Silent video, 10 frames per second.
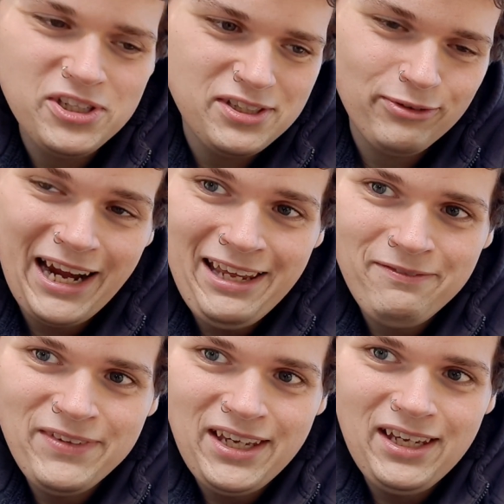just right,
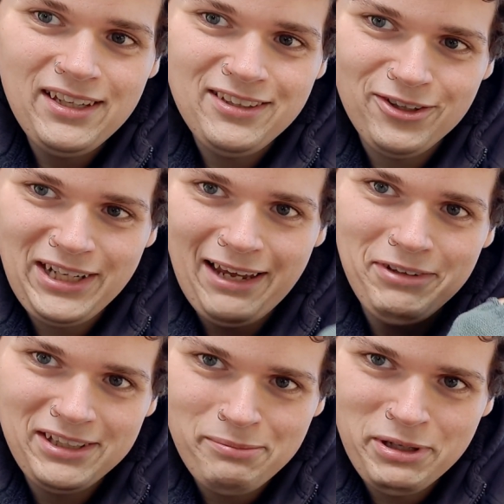you're gonna have
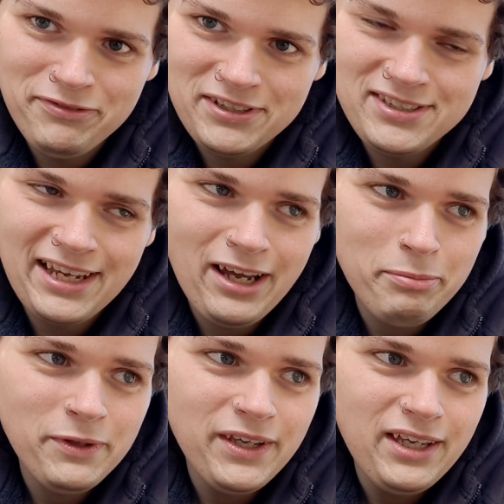like the perfect setup.